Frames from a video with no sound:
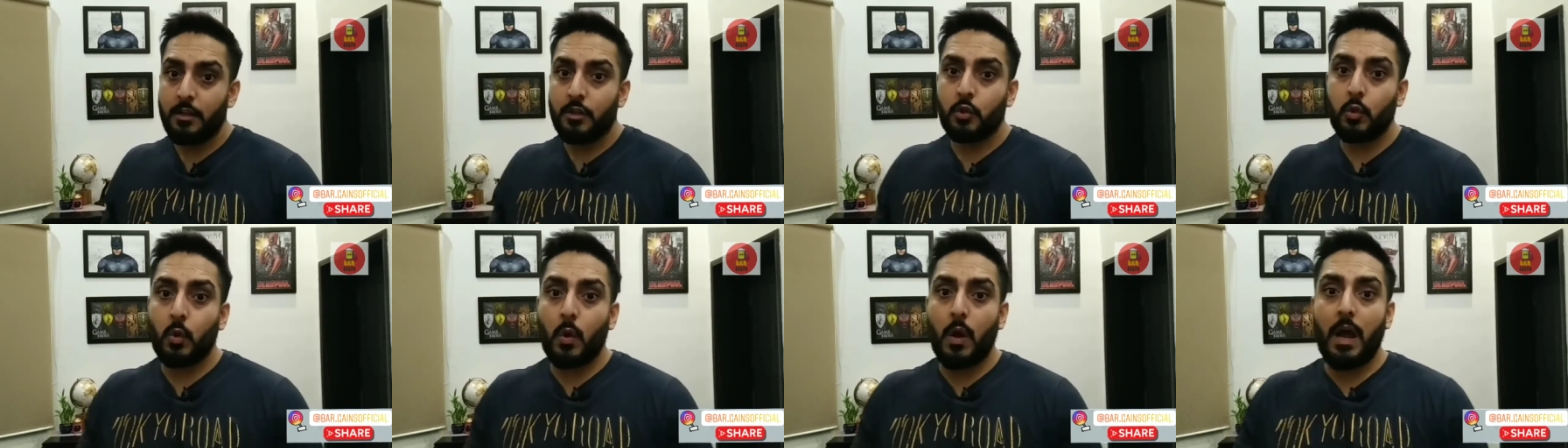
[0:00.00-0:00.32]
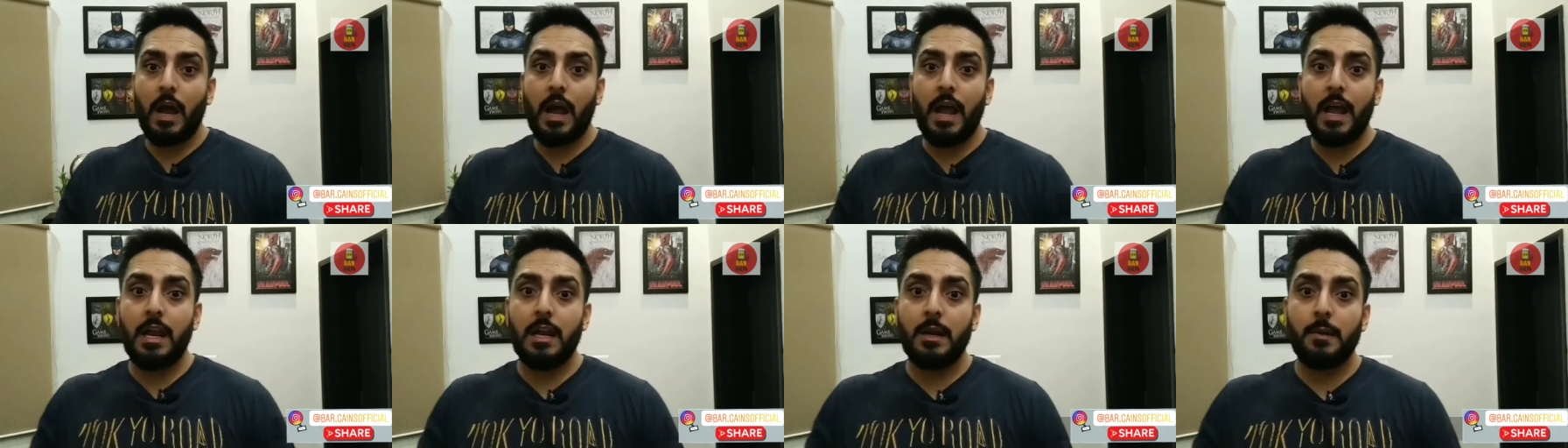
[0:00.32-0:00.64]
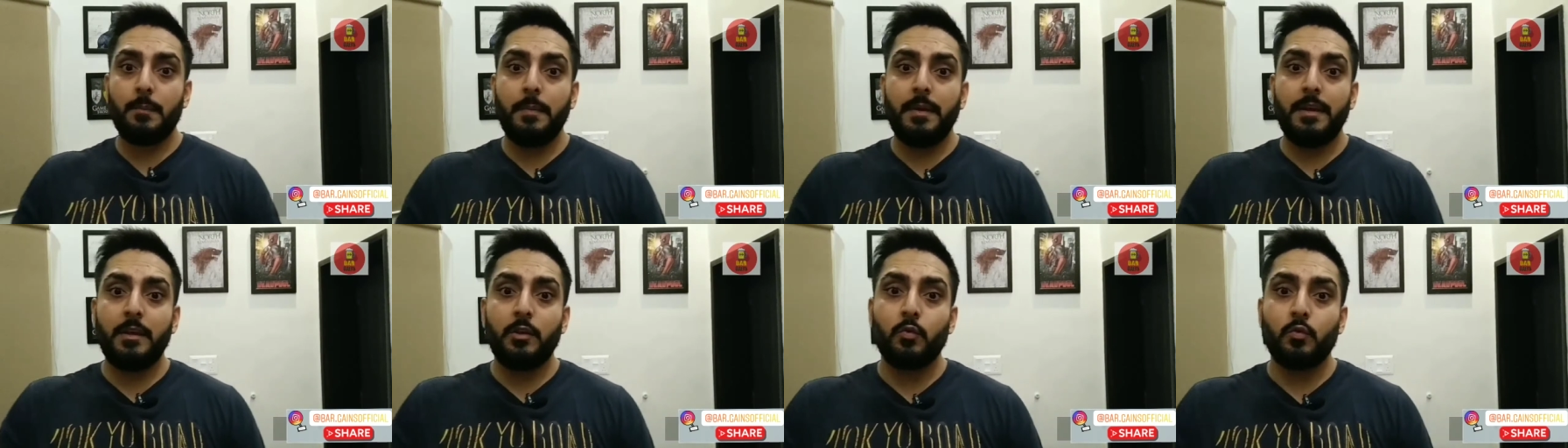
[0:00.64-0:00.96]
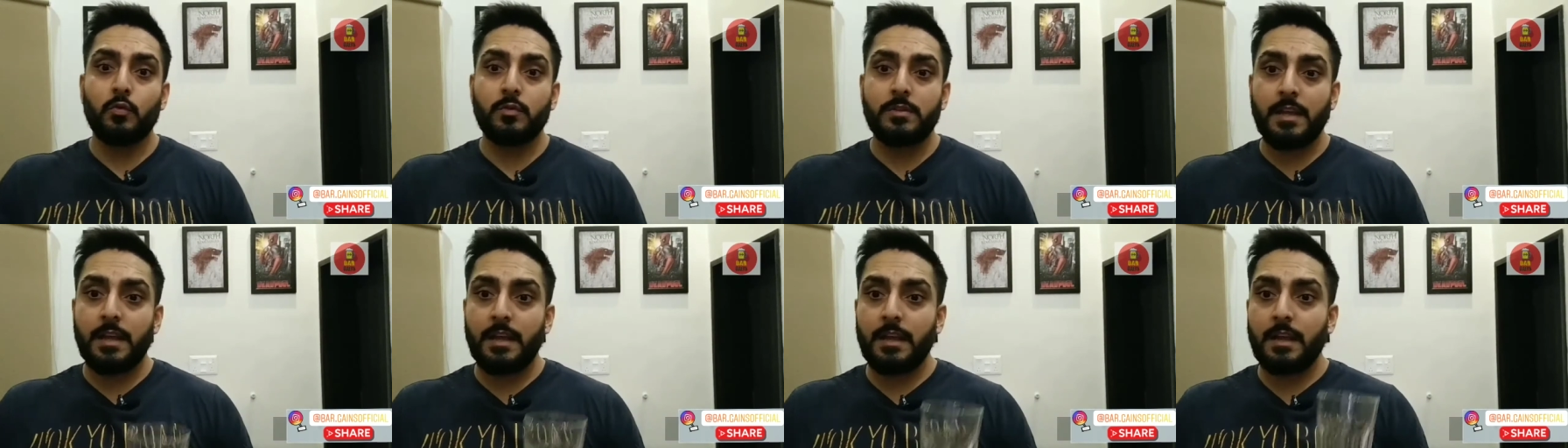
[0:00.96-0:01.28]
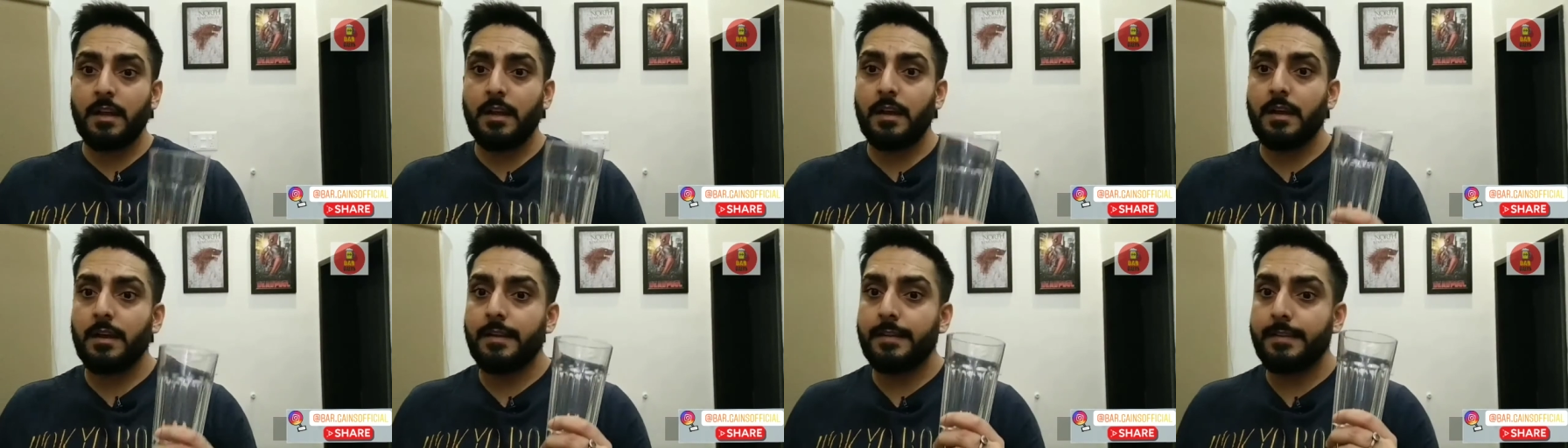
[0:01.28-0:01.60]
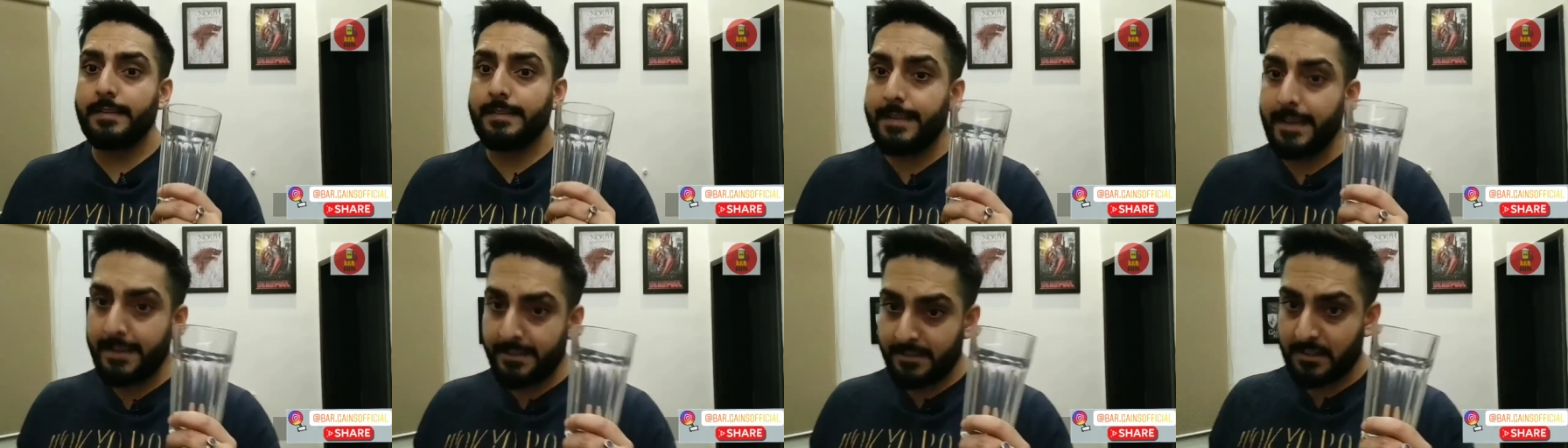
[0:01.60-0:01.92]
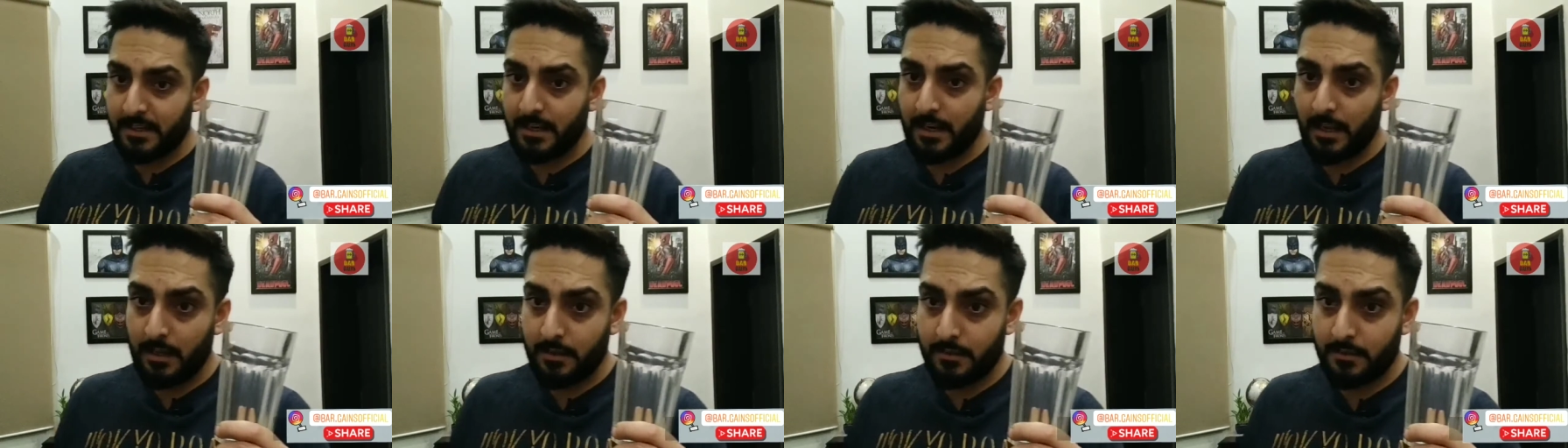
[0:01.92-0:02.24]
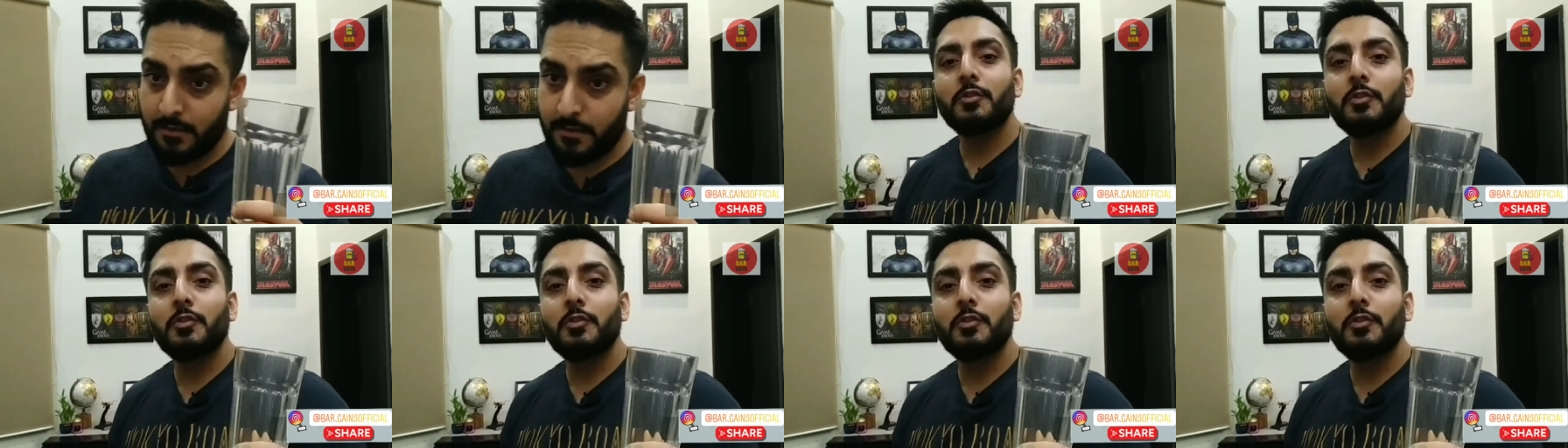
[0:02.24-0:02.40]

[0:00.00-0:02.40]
so I'll be using this glass.